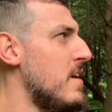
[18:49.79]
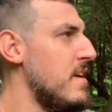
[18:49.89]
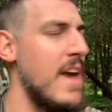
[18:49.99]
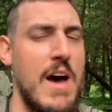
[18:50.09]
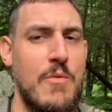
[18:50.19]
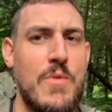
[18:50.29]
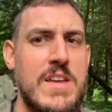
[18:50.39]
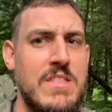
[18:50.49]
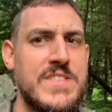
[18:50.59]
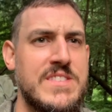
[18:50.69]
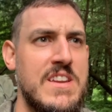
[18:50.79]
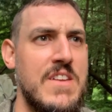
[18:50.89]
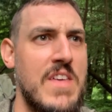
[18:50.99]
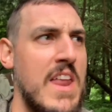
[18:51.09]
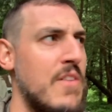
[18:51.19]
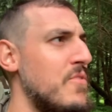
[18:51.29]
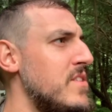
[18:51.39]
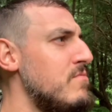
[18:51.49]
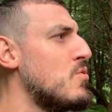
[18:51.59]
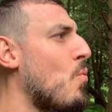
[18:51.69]
yeah right in the vicinity of that if we
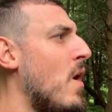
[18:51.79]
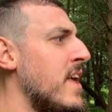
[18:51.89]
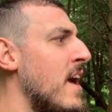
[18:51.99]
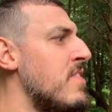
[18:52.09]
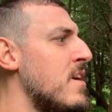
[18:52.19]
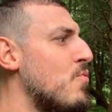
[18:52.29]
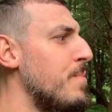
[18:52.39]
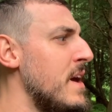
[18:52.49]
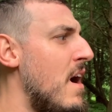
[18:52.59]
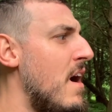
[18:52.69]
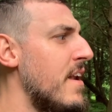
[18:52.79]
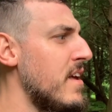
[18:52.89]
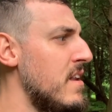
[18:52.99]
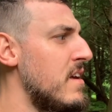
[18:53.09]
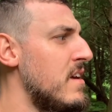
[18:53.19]
do 20 i think we'll be on it